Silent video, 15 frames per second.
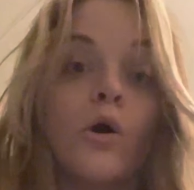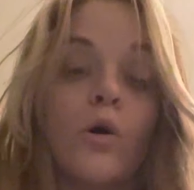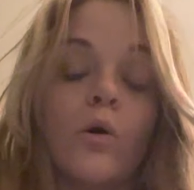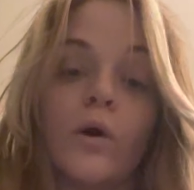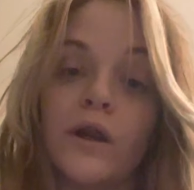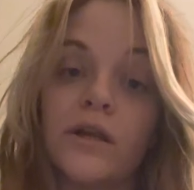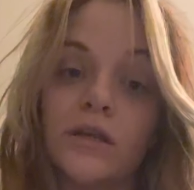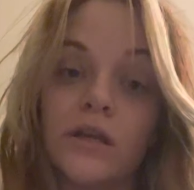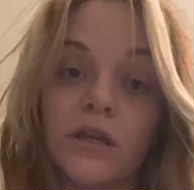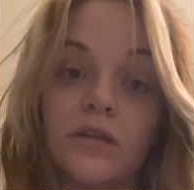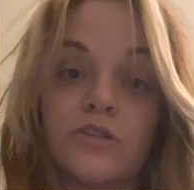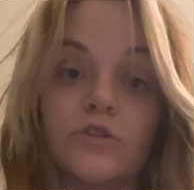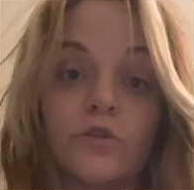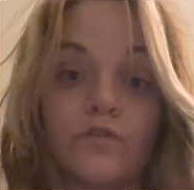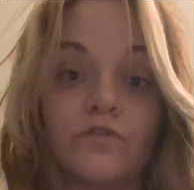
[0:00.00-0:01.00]
or I could get
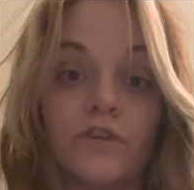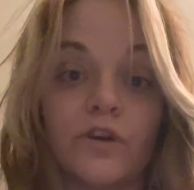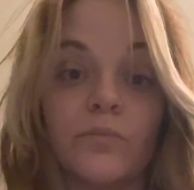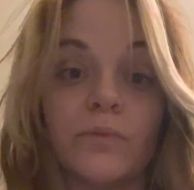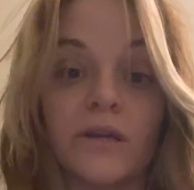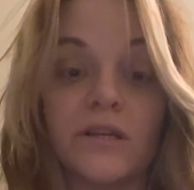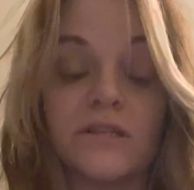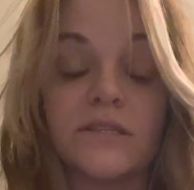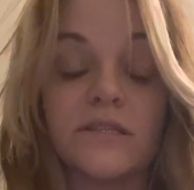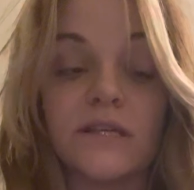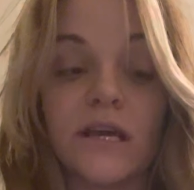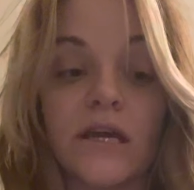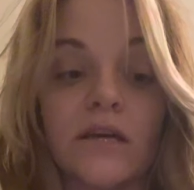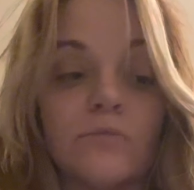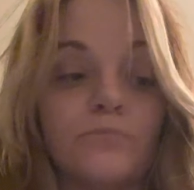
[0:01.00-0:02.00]
into a fear based
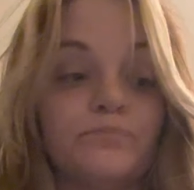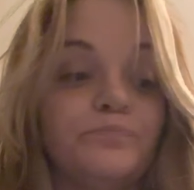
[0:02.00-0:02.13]
state.